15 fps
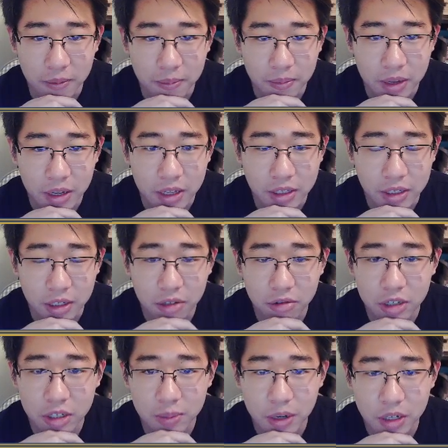It's a good
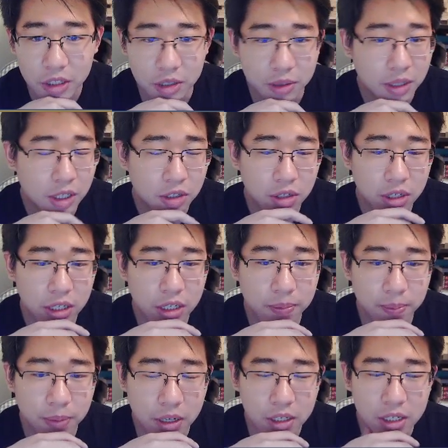response, especially
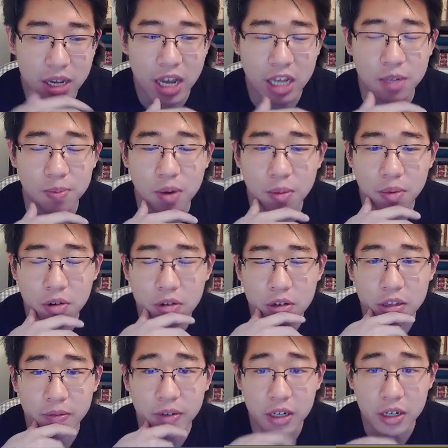because it has Bubble.
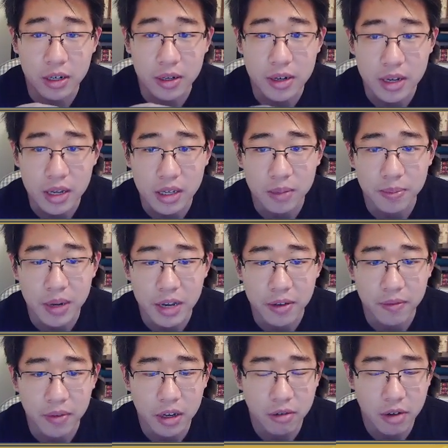It's very good against my
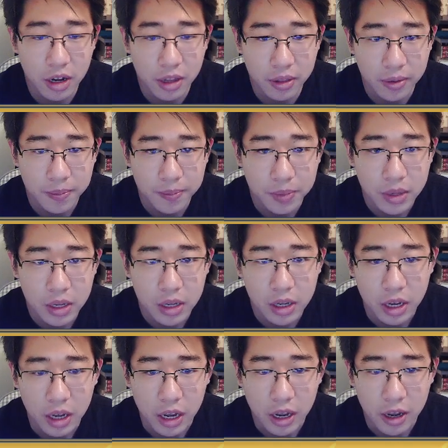Vigoroth.
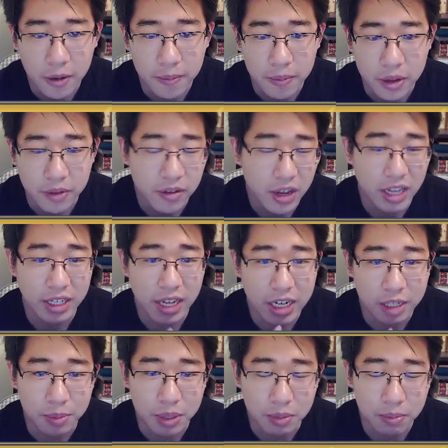If it has
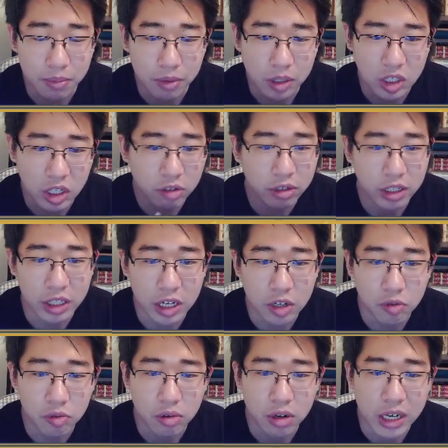Ice Beam. Generally they
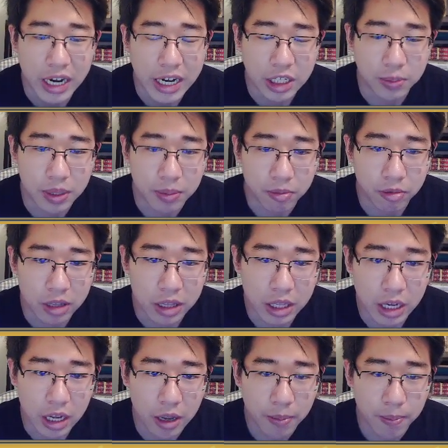do run Ice Beam with
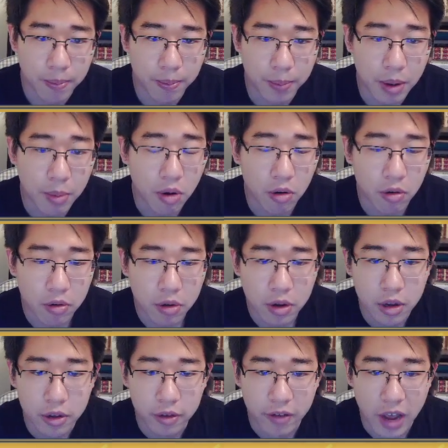the Bubble
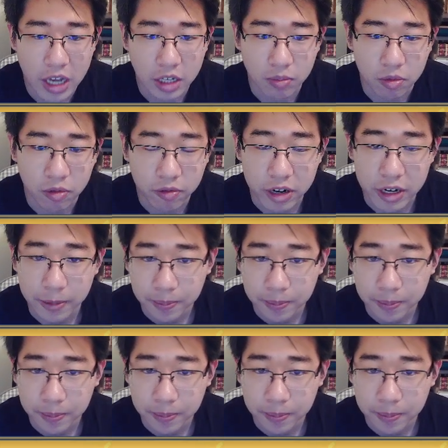fast move, right?